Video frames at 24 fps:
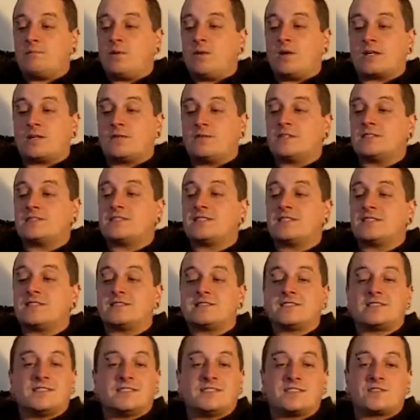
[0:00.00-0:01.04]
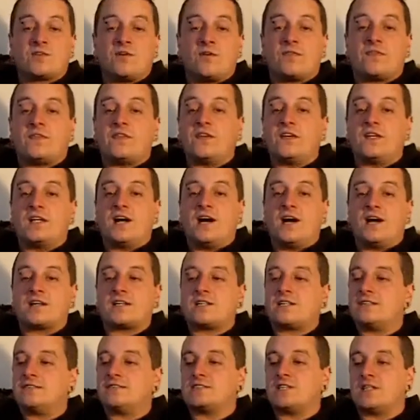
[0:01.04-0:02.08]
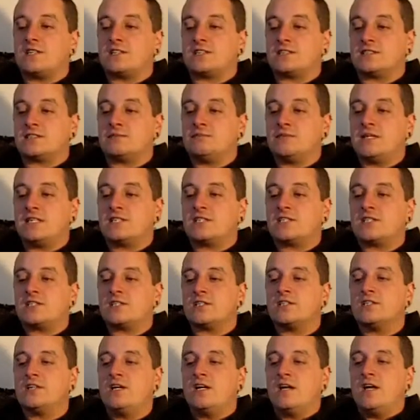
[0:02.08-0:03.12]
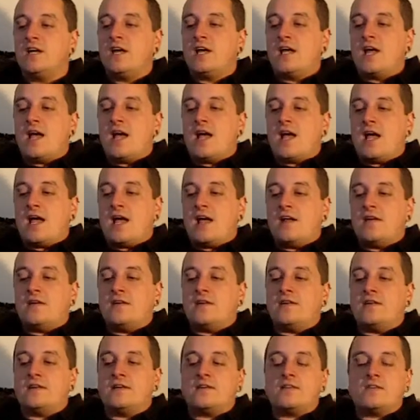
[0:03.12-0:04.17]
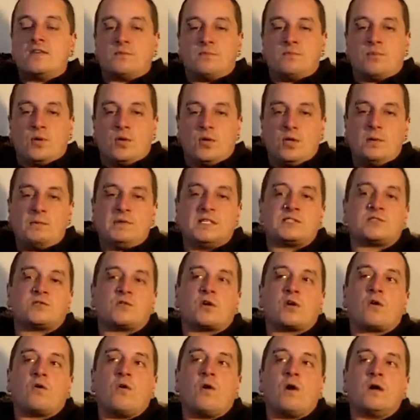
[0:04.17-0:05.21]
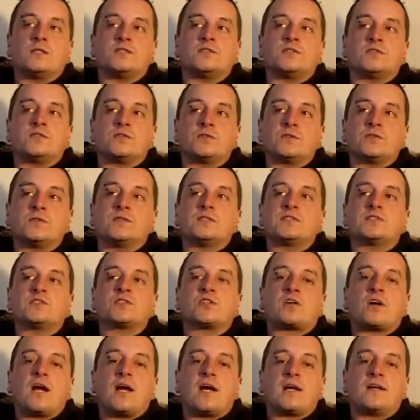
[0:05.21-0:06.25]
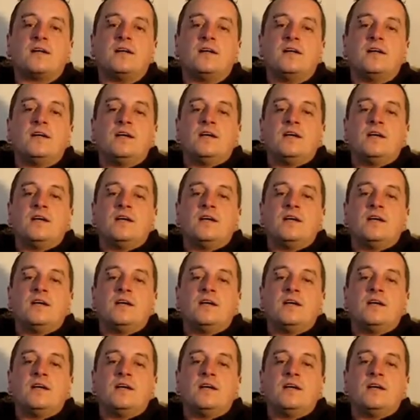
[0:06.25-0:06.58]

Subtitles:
By coincidence, it's got the cliffs I just mentioned, and the permits required to do this track.